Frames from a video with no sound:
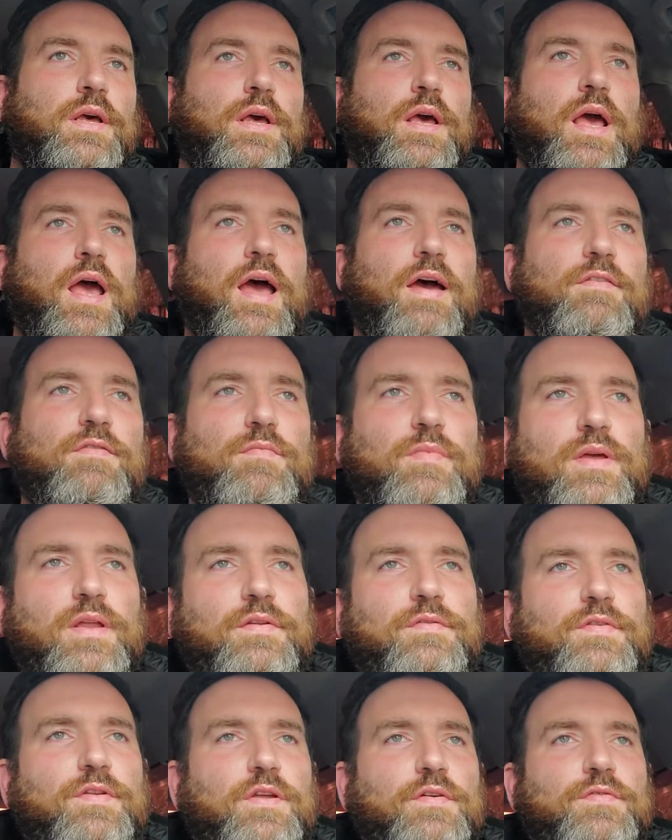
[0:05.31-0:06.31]
Haven't made
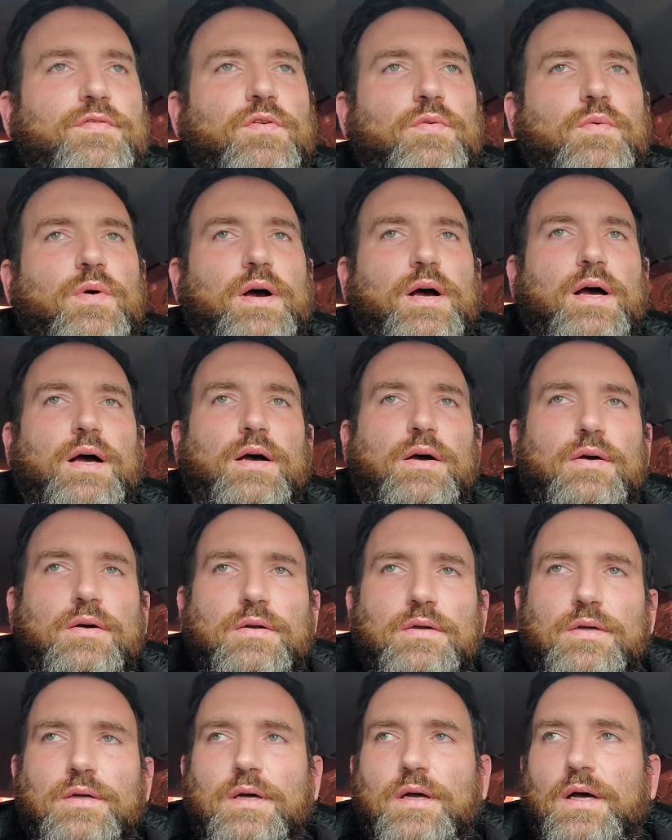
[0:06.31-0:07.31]
a video for a while.
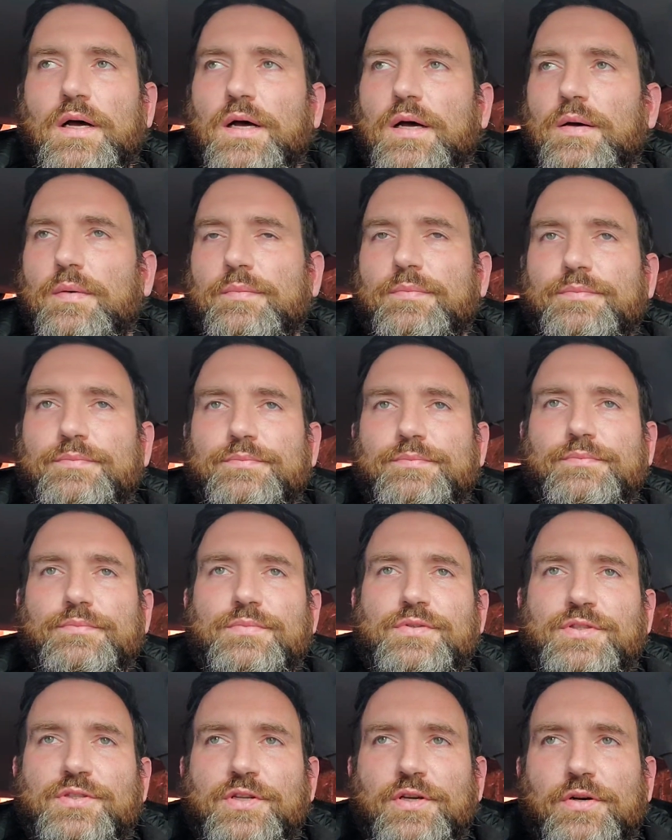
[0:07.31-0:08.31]

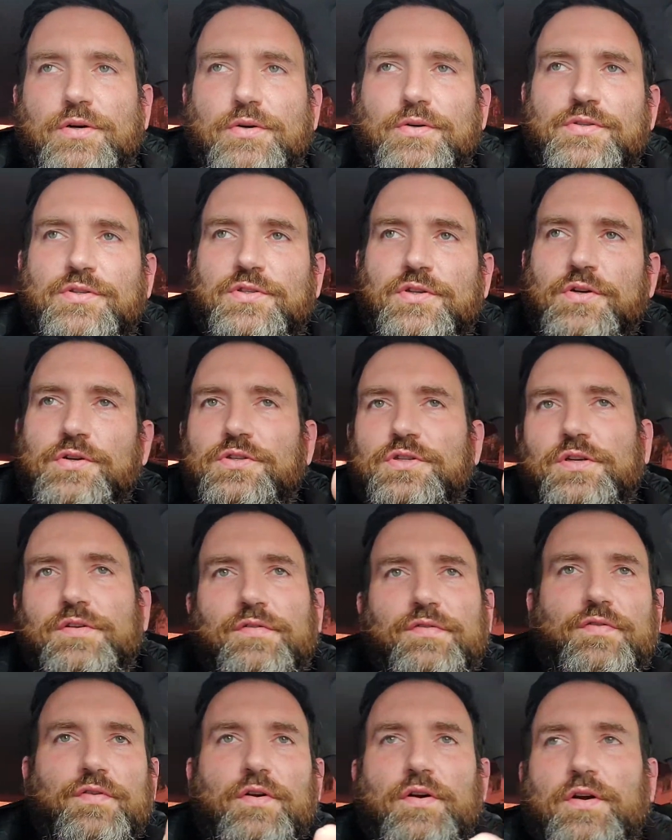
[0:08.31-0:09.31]
Still searching
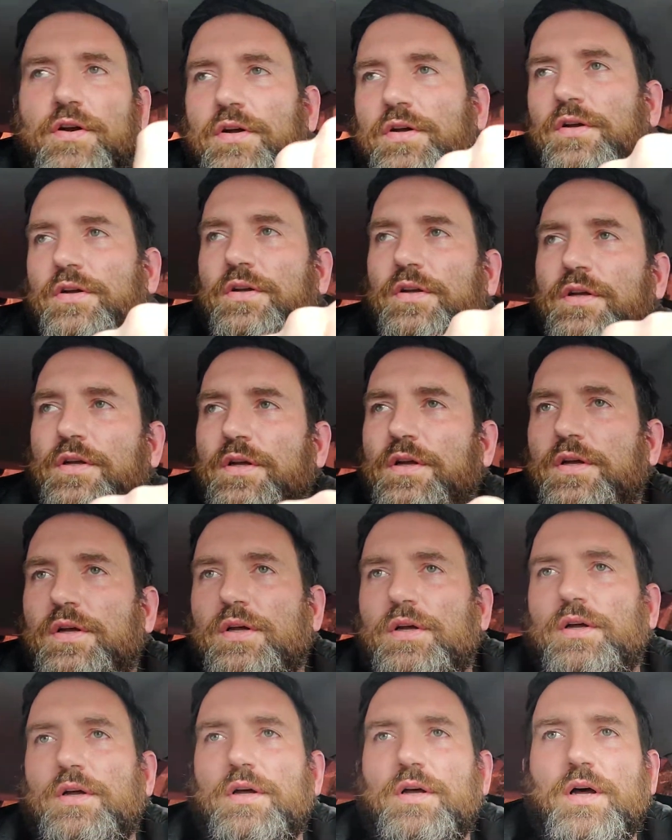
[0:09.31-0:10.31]
for
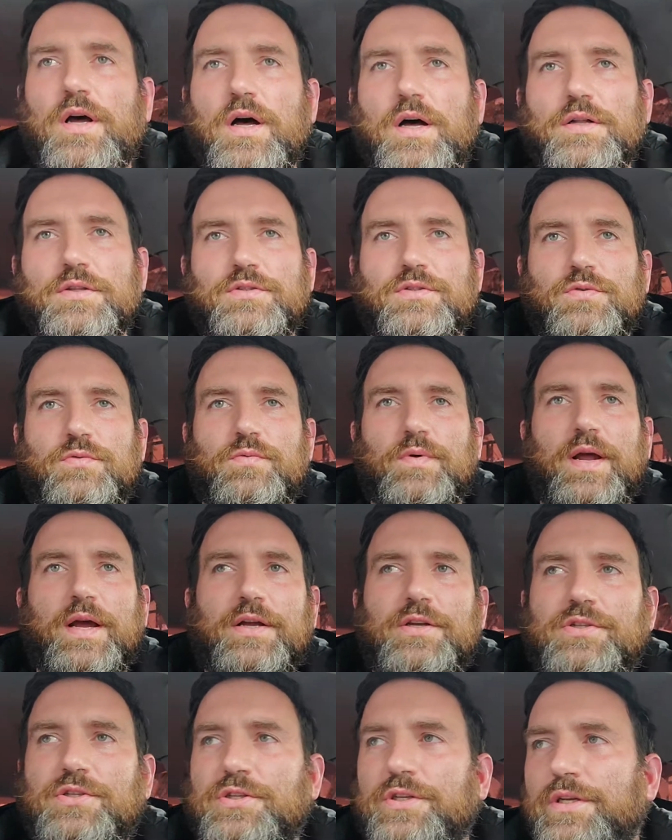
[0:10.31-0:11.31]
a
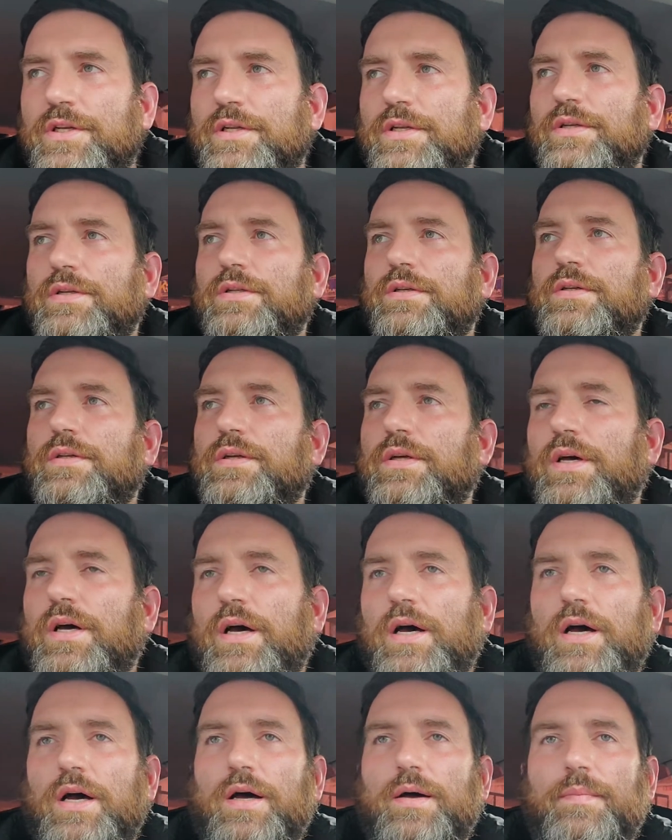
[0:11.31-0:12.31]
direction.
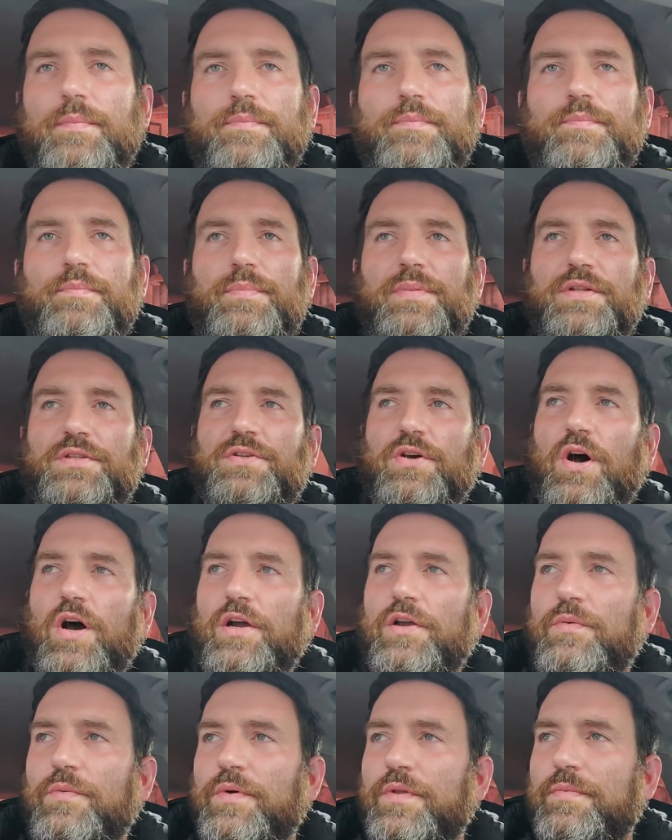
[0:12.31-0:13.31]
Been
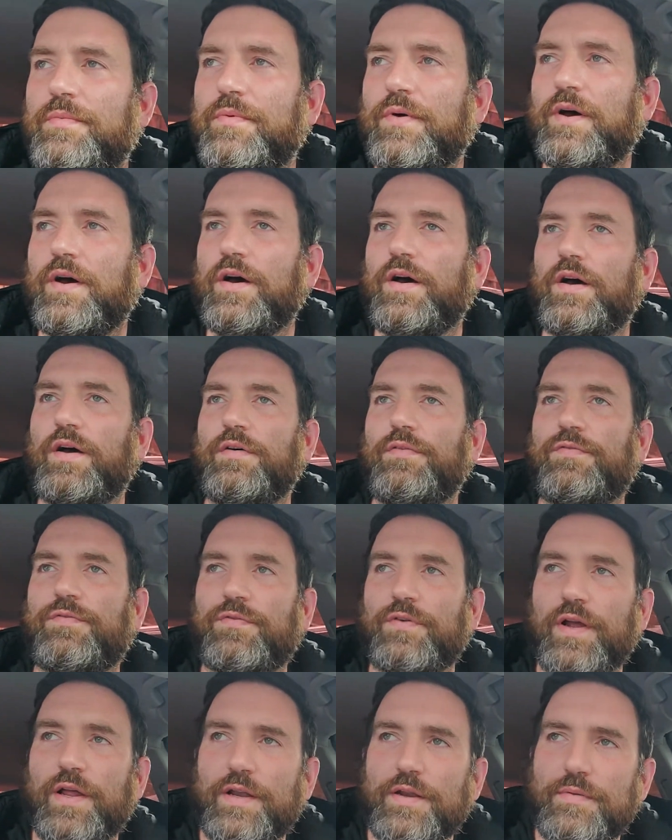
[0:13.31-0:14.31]
talking with a
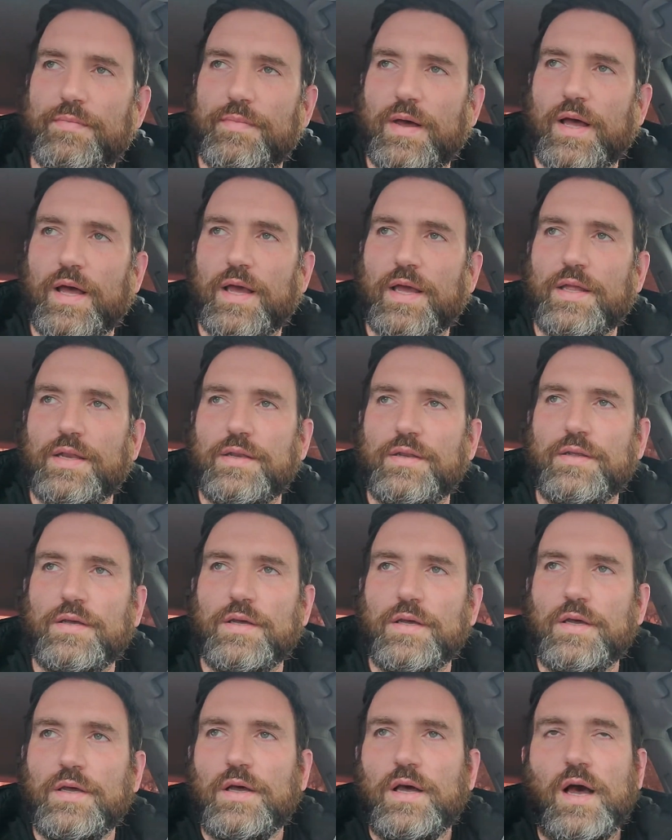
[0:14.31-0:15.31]
friend of mine
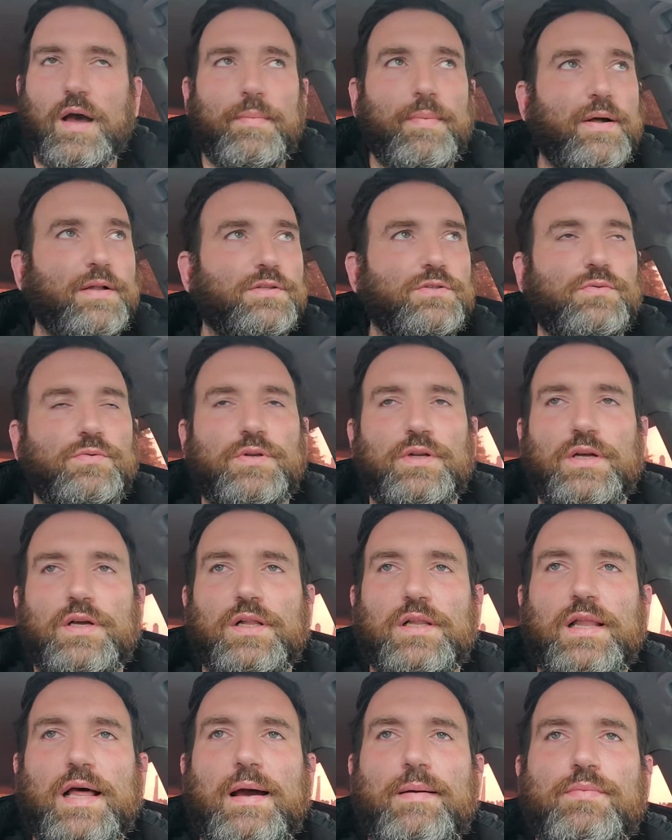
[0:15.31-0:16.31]
about doing a
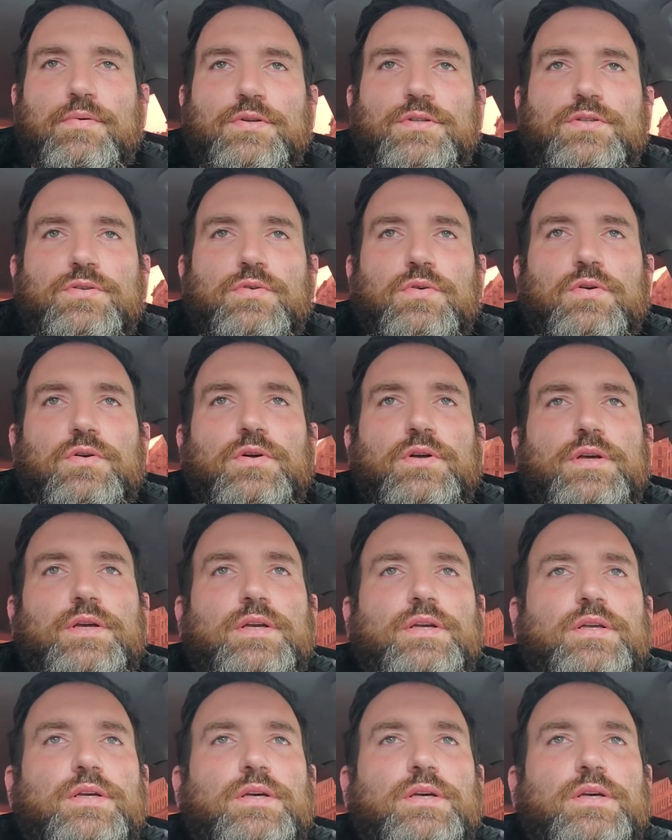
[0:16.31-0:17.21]
collaboratory.